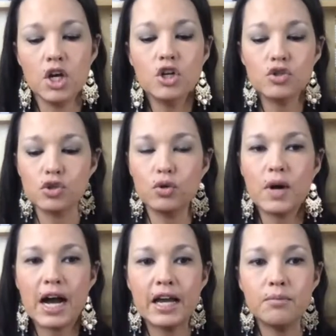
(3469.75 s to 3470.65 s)
So
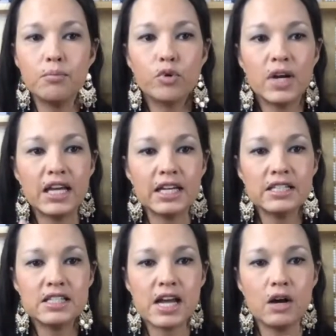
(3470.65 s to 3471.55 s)
I break
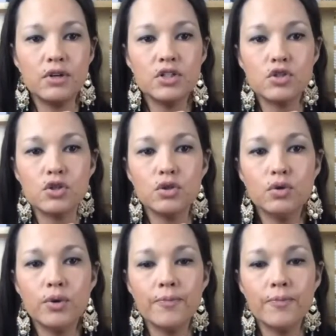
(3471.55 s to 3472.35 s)
it down into